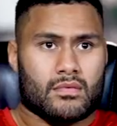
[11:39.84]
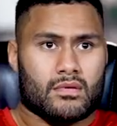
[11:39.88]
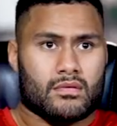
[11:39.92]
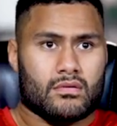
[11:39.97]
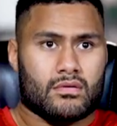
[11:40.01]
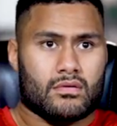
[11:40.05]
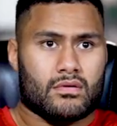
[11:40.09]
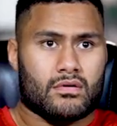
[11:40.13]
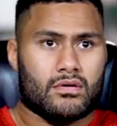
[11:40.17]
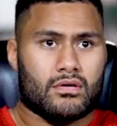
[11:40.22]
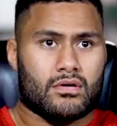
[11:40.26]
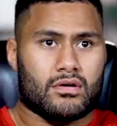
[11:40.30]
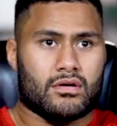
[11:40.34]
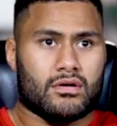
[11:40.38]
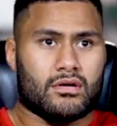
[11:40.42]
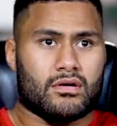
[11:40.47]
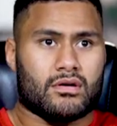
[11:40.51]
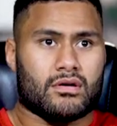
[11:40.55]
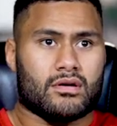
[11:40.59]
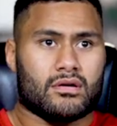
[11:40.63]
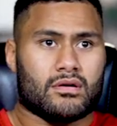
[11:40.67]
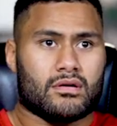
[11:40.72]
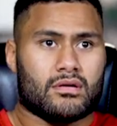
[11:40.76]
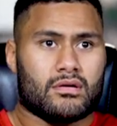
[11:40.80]

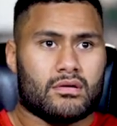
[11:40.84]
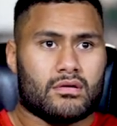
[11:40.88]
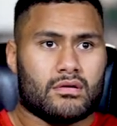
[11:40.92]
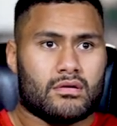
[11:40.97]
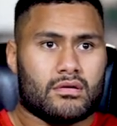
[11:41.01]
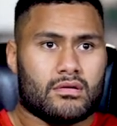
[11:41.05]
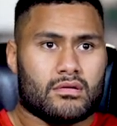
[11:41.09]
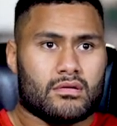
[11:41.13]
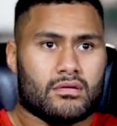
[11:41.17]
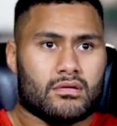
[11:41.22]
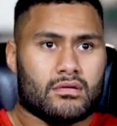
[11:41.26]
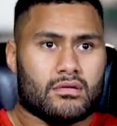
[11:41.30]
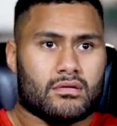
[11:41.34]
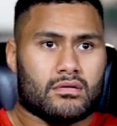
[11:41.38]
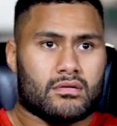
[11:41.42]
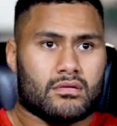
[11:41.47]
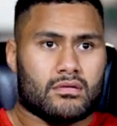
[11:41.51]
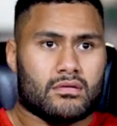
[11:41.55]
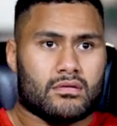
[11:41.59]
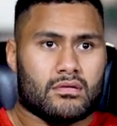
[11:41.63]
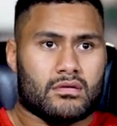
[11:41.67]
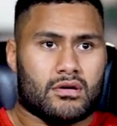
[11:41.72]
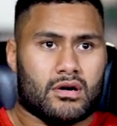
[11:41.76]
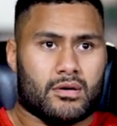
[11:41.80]
Oh,
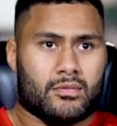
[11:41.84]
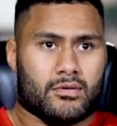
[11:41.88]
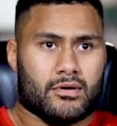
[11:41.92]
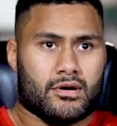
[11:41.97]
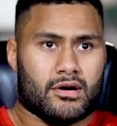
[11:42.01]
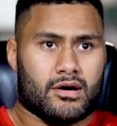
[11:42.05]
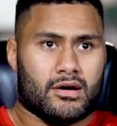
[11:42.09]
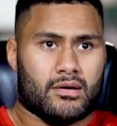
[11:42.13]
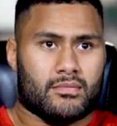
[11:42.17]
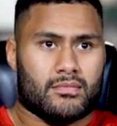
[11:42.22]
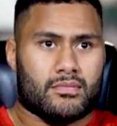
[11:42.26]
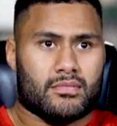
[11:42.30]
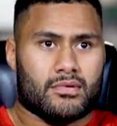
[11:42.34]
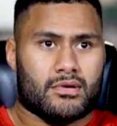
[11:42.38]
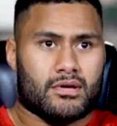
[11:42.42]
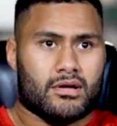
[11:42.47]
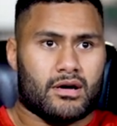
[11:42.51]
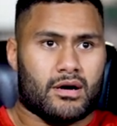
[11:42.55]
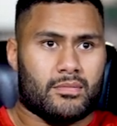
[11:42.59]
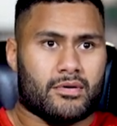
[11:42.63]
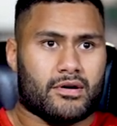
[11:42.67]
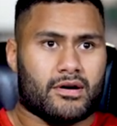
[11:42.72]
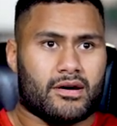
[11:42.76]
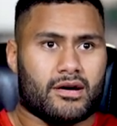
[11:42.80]
uppercut,
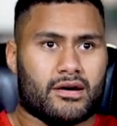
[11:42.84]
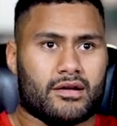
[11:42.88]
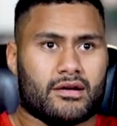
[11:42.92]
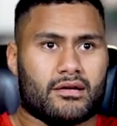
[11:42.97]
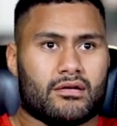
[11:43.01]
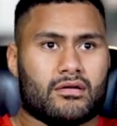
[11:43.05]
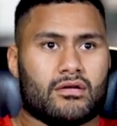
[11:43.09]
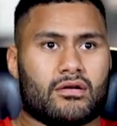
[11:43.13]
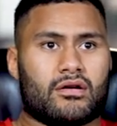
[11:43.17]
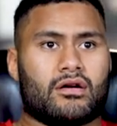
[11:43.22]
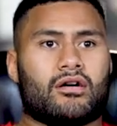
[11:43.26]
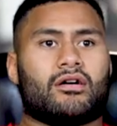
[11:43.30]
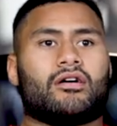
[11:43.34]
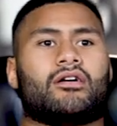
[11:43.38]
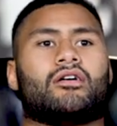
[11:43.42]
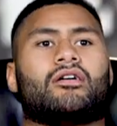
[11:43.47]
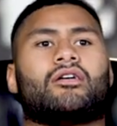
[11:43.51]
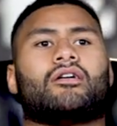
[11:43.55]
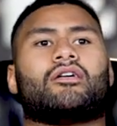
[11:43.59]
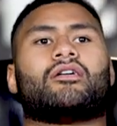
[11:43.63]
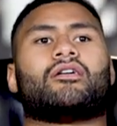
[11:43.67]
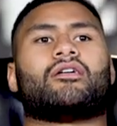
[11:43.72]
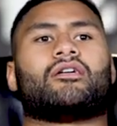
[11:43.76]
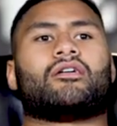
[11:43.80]
uppercut. Oh. Here we
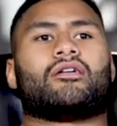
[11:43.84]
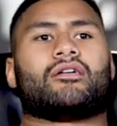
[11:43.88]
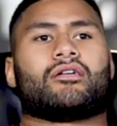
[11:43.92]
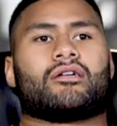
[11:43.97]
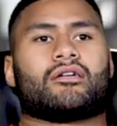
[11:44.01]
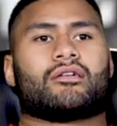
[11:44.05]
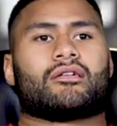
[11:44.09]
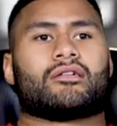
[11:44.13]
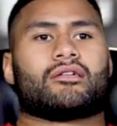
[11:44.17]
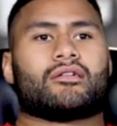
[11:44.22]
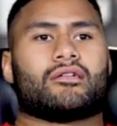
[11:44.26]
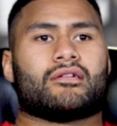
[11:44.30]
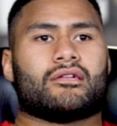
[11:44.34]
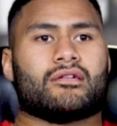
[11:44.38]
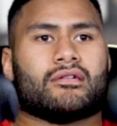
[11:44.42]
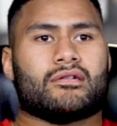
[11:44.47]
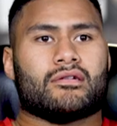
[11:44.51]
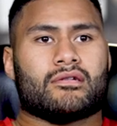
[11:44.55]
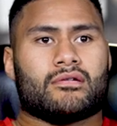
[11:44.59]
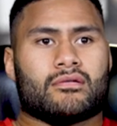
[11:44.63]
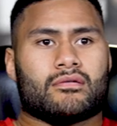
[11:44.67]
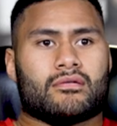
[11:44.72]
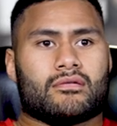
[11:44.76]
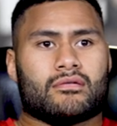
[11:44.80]
go. Oh. Here we go. Is this
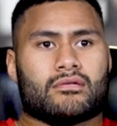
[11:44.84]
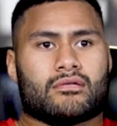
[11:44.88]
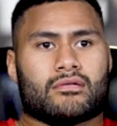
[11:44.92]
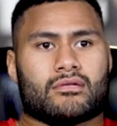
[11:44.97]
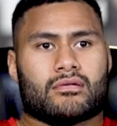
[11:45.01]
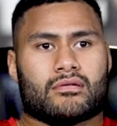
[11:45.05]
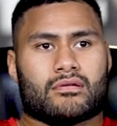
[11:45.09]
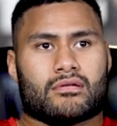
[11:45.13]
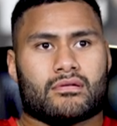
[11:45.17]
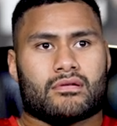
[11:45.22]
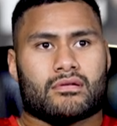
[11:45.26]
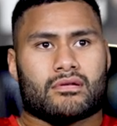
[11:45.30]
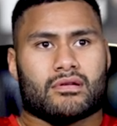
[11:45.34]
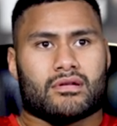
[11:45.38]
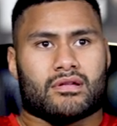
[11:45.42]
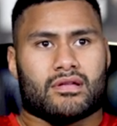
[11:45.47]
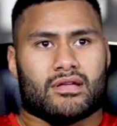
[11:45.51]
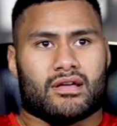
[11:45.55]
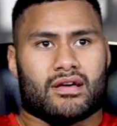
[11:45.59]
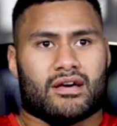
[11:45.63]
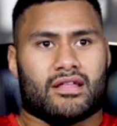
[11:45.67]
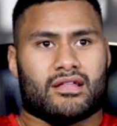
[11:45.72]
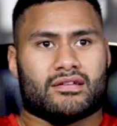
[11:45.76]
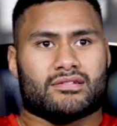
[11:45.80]
it? Is this it?
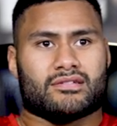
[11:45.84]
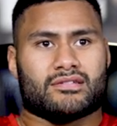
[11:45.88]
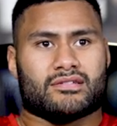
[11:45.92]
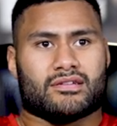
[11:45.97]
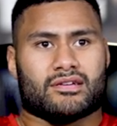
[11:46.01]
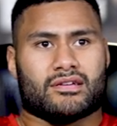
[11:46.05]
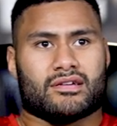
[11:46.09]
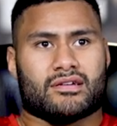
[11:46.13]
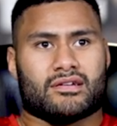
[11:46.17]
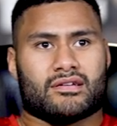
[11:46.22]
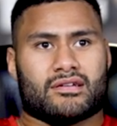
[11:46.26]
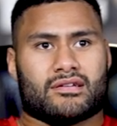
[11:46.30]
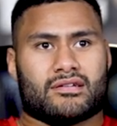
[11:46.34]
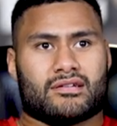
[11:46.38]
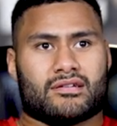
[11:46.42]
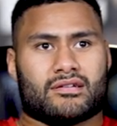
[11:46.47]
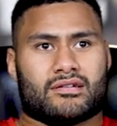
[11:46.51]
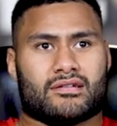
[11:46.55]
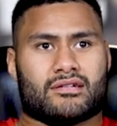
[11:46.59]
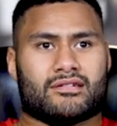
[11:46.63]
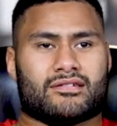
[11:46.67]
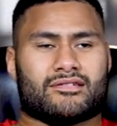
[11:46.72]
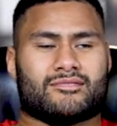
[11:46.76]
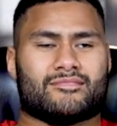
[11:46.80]
Yeah, this is it.
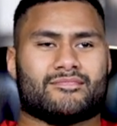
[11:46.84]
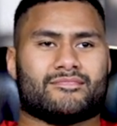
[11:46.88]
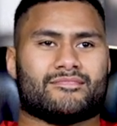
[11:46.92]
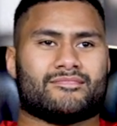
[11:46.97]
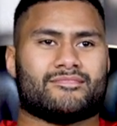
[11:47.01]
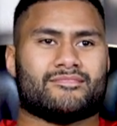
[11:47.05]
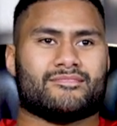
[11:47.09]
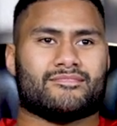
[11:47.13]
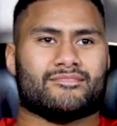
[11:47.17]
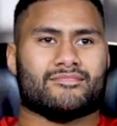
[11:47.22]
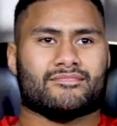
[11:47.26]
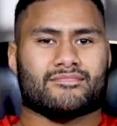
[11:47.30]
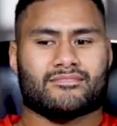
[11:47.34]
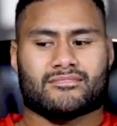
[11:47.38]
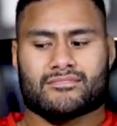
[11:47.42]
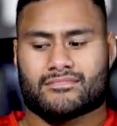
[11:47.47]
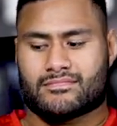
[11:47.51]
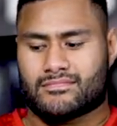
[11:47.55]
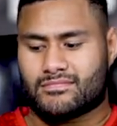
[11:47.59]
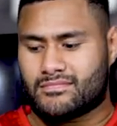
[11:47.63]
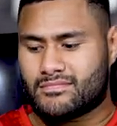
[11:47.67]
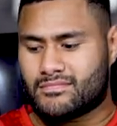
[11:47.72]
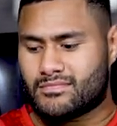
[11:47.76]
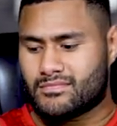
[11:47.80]
Oh, body
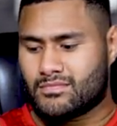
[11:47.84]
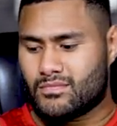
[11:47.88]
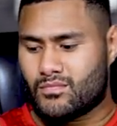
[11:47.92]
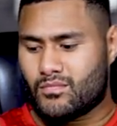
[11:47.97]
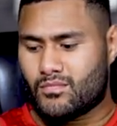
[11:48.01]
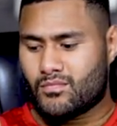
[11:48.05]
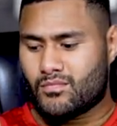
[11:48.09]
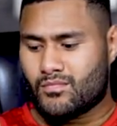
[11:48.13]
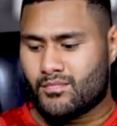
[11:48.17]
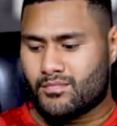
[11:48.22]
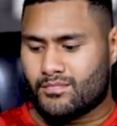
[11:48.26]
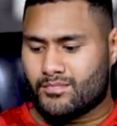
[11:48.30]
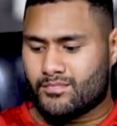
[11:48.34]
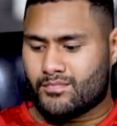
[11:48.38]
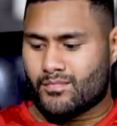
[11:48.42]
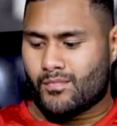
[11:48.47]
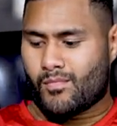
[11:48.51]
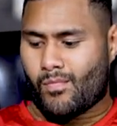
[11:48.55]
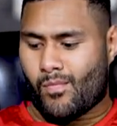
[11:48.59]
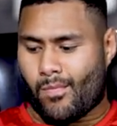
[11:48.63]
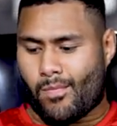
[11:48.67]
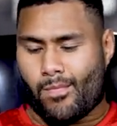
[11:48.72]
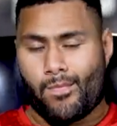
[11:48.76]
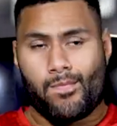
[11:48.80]
shot.
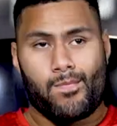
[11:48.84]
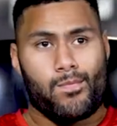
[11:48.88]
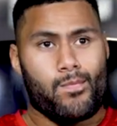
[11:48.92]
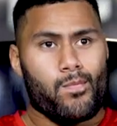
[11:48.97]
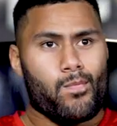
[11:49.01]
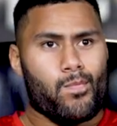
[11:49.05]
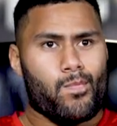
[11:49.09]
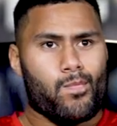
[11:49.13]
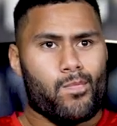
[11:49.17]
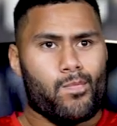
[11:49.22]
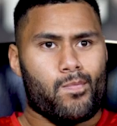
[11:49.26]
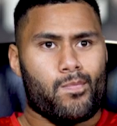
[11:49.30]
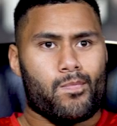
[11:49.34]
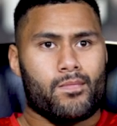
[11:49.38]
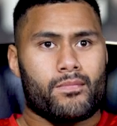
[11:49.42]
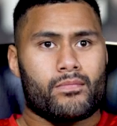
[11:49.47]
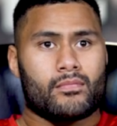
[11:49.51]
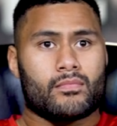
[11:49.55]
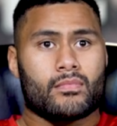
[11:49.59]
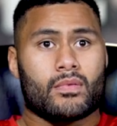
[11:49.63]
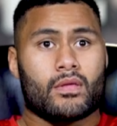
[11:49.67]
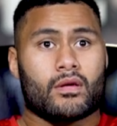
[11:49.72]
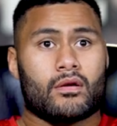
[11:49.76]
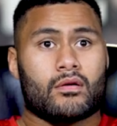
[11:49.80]
Oh no, he's
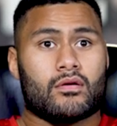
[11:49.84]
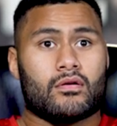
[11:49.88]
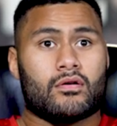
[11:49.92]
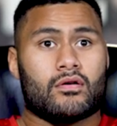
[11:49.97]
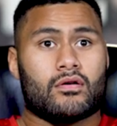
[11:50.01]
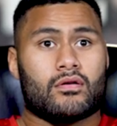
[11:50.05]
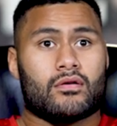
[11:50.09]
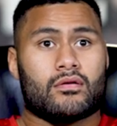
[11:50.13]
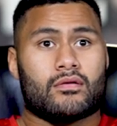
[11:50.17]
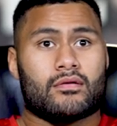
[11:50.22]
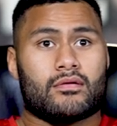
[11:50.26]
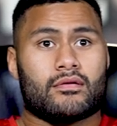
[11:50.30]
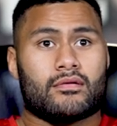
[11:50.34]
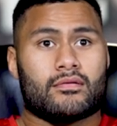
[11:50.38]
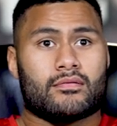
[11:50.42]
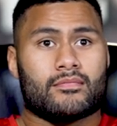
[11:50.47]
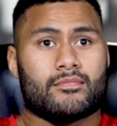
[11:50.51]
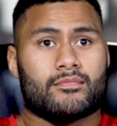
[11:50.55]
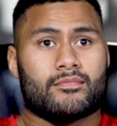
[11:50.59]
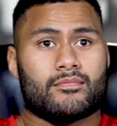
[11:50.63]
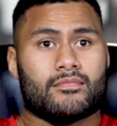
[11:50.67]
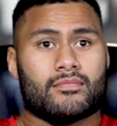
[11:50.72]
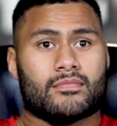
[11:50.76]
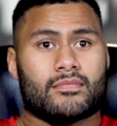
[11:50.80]
still.
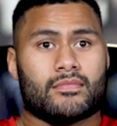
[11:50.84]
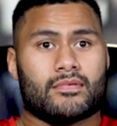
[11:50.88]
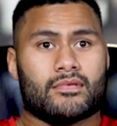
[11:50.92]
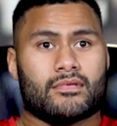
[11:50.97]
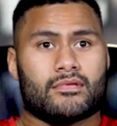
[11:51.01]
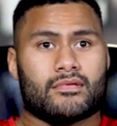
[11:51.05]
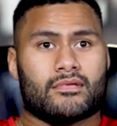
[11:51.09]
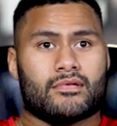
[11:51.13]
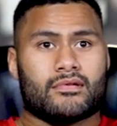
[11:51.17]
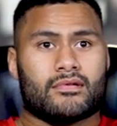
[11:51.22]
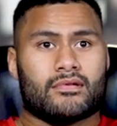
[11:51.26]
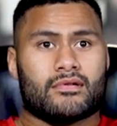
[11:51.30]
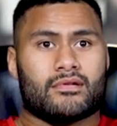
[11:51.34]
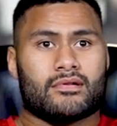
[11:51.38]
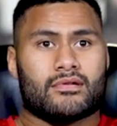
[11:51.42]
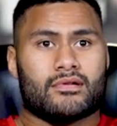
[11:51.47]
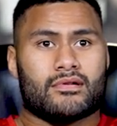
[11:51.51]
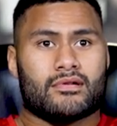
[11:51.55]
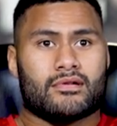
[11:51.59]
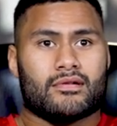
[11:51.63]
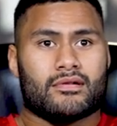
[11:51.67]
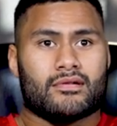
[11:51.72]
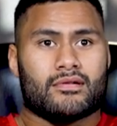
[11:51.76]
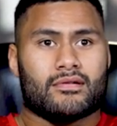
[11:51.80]
Surely
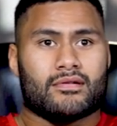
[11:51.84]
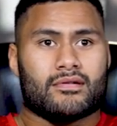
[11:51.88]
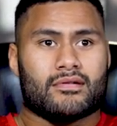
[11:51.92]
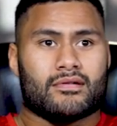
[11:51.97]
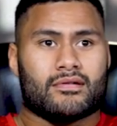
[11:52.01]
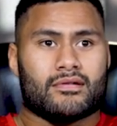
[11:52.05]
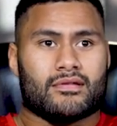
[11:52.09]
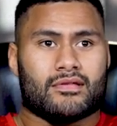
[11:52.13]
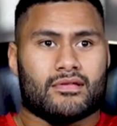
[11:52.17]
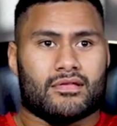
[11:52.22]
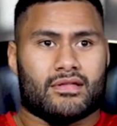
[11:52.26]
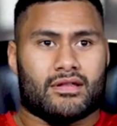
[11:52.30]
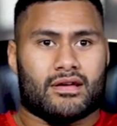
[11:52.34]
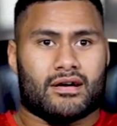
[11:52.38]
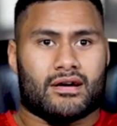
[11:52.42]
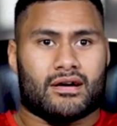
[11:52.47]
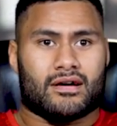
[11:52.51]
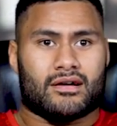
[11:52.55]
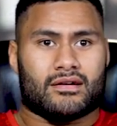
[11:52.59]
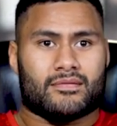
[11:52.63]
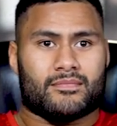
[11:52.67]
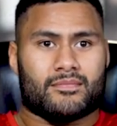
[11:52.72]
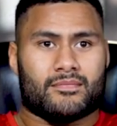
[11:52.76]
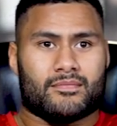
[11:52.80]
not. No.
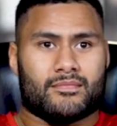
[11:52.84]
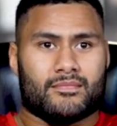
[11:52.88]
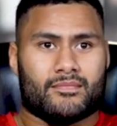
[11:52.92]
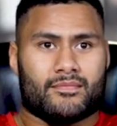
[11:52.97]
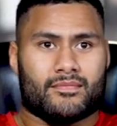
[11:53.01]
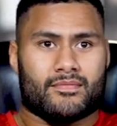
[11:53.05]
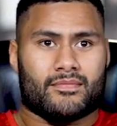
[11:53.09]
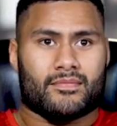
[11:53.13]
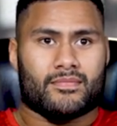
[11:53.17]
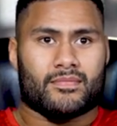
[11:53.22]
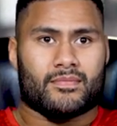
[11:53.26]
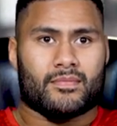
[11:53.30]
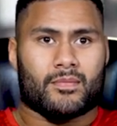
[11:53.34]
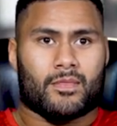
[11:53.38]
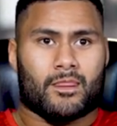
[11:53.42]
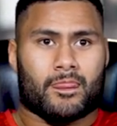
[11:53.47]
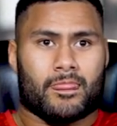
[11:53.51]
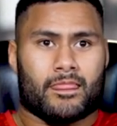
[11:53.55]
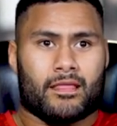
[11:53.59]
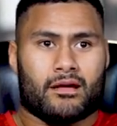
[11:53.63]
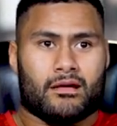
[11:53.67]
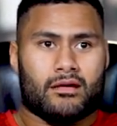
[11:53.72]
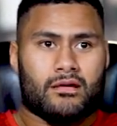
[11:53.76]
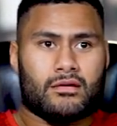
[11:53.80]
Surely not.
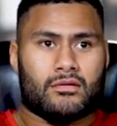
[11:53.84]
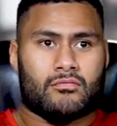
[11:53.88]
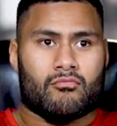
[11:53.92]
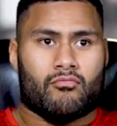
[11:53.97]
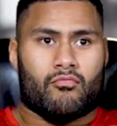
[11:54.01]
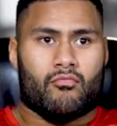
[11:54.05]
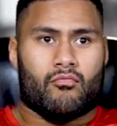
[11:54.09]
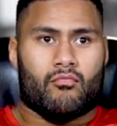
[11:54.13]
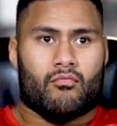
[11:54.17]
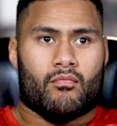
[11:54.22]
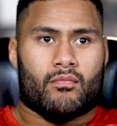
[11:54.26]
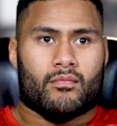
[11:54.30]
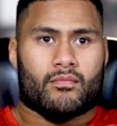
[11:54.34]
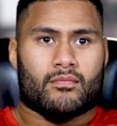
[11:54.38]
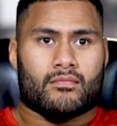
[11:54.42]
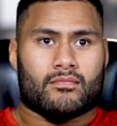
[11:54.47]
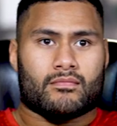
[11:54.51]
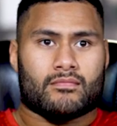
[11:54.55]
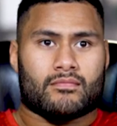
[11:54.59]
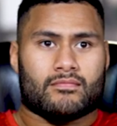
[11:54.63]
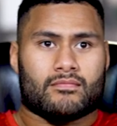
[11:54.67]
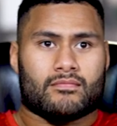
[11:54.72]
Surely he's done it.